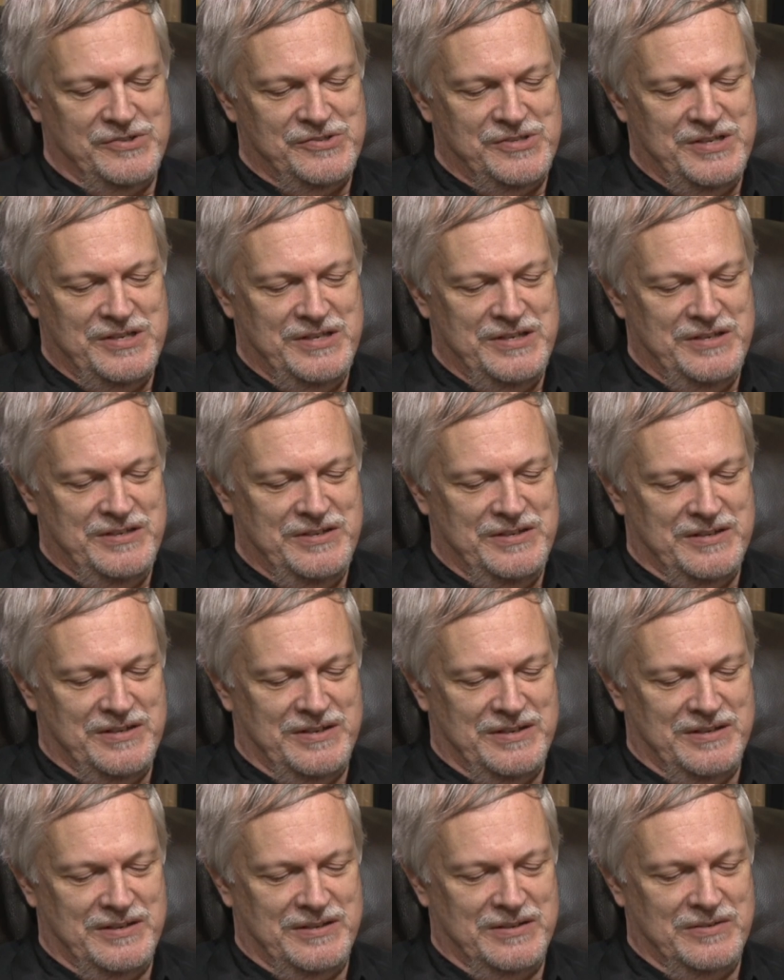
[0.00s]
seen
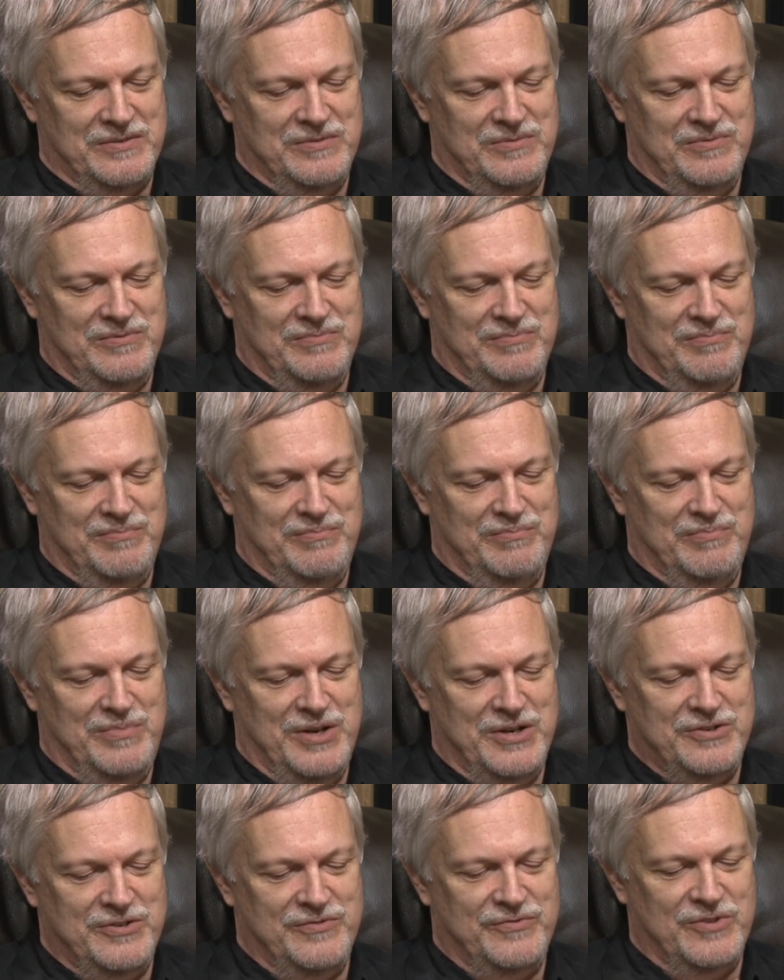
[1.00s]
uh,
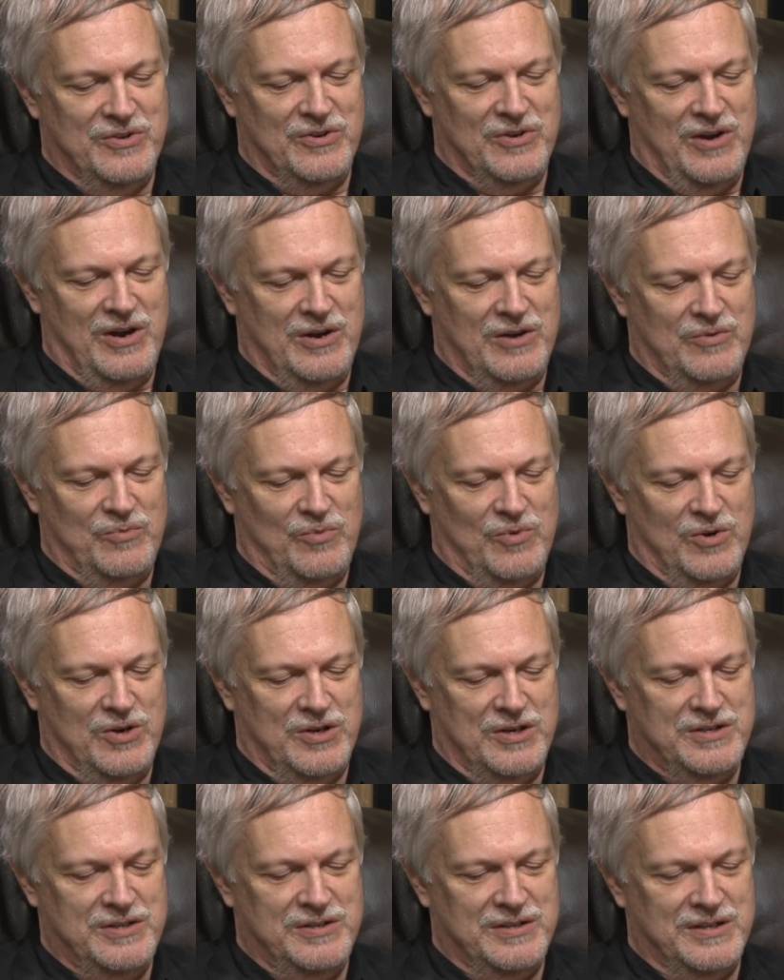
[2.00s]
much of your
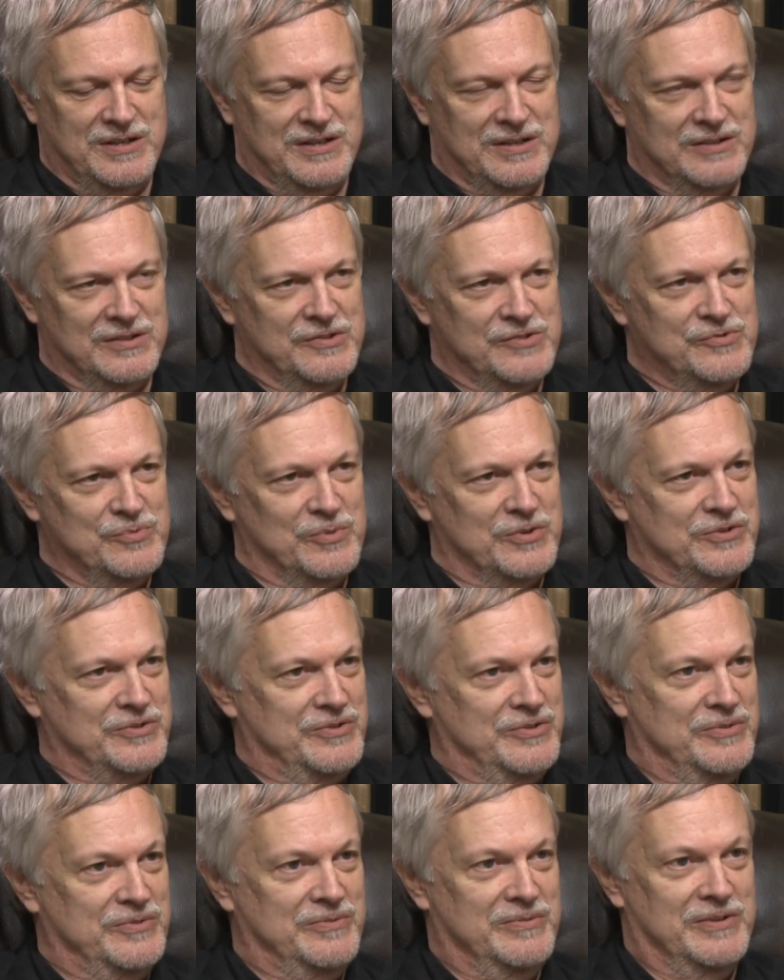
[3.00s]
artwork, uh, at least what
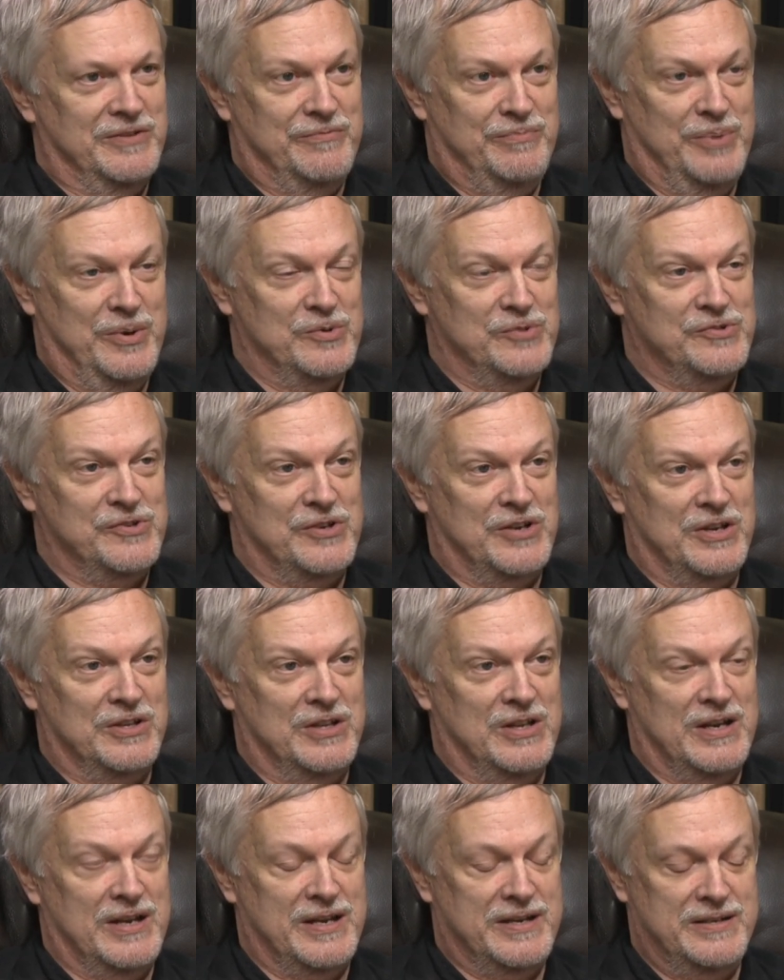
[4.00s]
you have posted
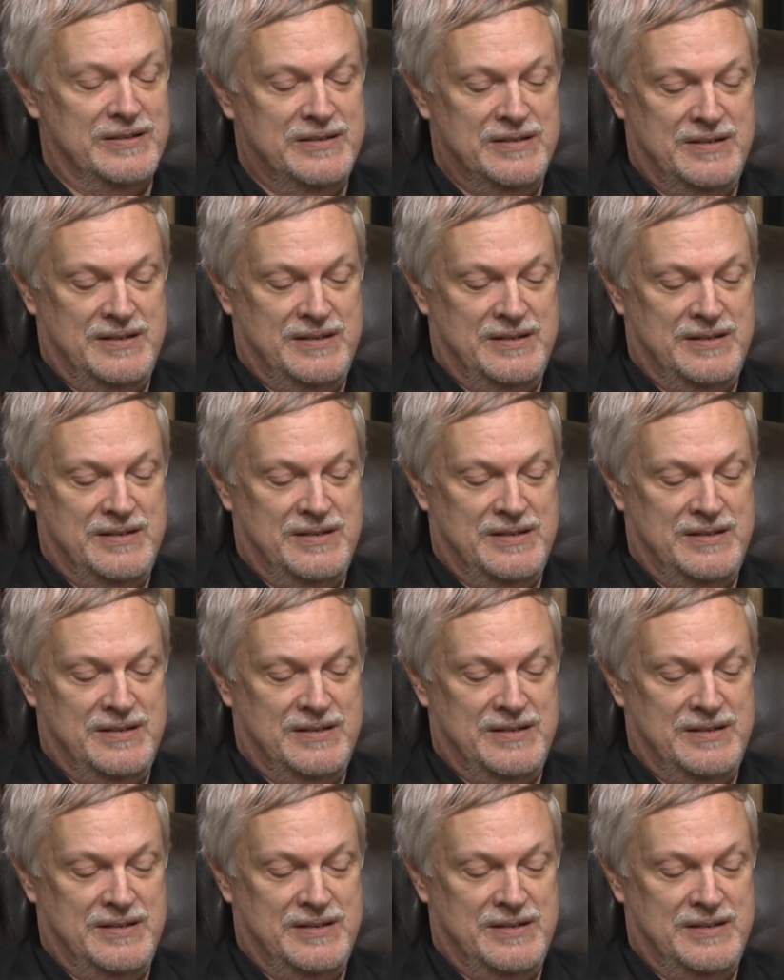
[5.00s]
online,